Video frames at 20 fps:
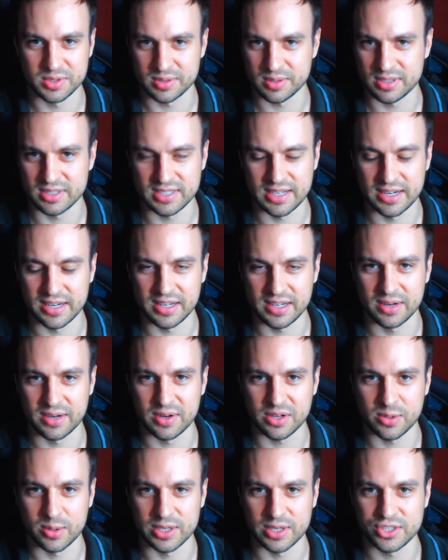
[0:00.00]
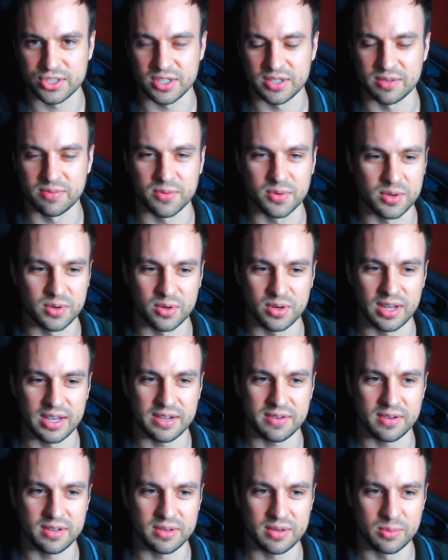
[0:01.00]
sending in a question for
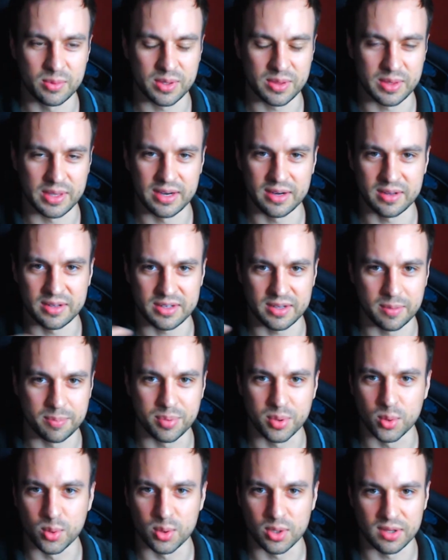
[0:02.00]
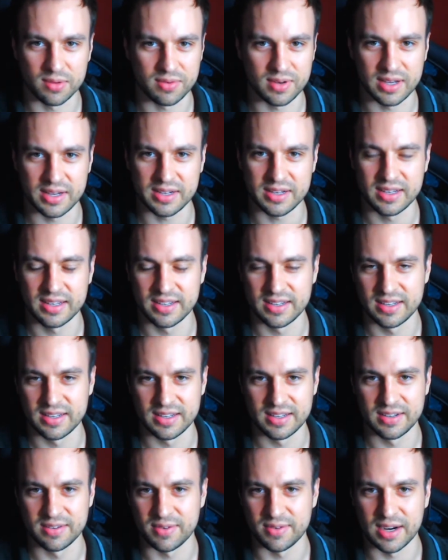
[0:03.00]
like within a pool of like
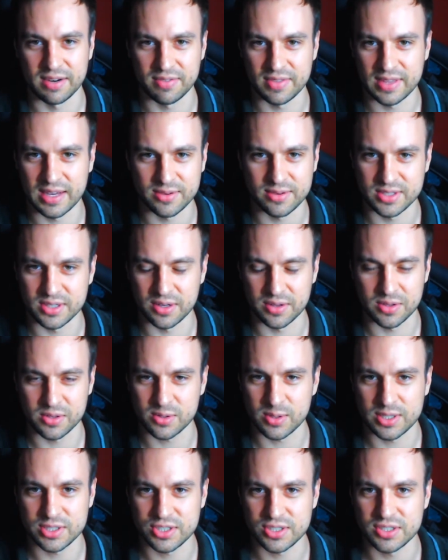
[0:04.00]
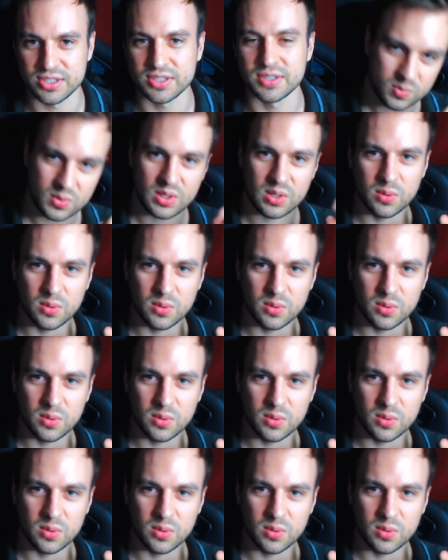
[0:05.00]
5,000 other questions.